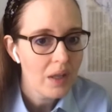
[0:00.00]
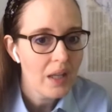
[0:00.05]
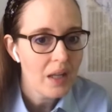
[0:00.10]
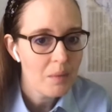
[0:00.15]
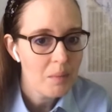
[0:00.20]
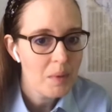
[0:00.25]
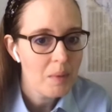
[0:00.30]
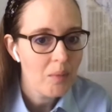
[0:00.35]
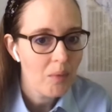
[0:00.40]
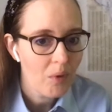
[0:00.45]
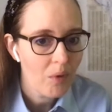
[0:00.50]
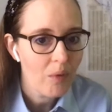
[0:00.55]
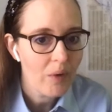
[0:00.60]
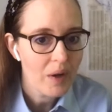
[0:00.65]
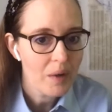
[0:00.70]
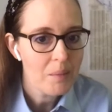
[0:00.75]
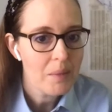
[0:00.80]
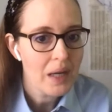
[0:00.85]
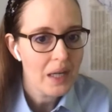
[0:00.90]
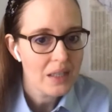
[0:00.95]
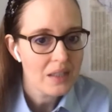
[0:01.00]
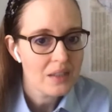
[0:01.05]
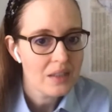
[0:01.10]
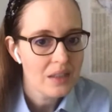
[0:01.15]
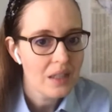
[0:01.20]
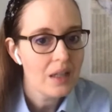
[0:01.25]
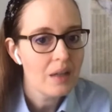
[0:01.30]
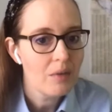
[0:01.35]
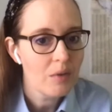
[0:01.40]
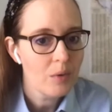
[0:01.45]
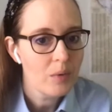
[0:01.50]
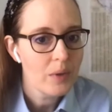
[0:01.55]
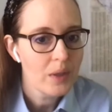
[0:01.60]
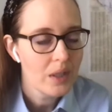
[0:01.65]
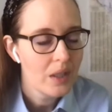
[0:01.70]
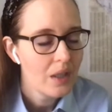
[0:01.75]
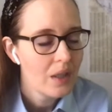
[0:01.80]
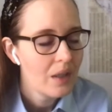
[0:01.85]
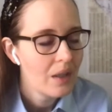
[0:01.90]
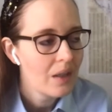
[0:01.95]
of people were wearing masks. Not
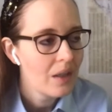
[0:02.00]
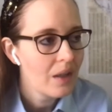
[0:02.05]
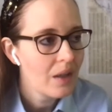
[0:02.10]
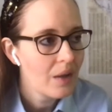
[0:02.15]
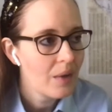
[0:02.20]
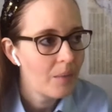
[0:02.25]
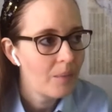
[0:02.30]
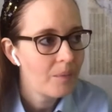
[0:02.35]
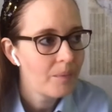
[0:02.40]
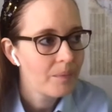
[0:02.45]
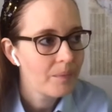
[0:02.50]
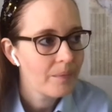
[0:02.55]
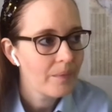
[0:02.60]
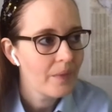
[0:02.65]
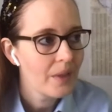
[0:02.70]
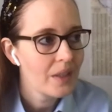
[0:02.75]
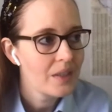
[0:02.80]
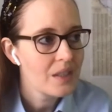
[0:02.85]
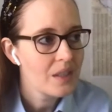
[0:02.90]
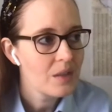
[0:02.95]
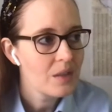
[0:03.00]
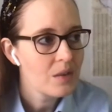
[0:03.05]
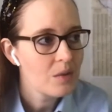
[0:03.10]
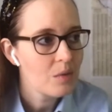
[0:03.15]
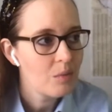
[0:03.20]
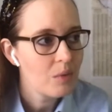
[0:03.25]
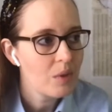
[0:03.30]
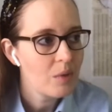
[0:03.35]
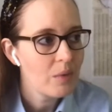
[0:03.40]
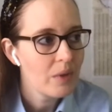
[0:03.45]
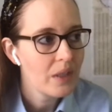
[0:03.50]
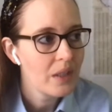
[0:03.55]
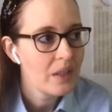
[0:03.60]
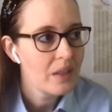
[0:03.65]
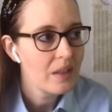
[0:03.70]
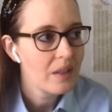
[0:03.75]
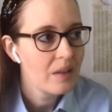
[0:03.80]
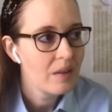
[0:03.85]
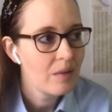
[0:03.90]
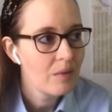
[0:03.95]
everyone. Let's see. So we
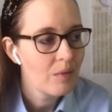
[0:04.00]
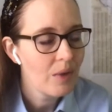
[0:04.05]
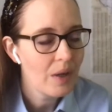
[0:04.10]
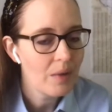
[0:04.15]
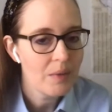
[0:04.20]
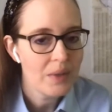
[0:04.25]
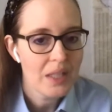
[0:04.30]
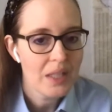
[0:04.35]
went right when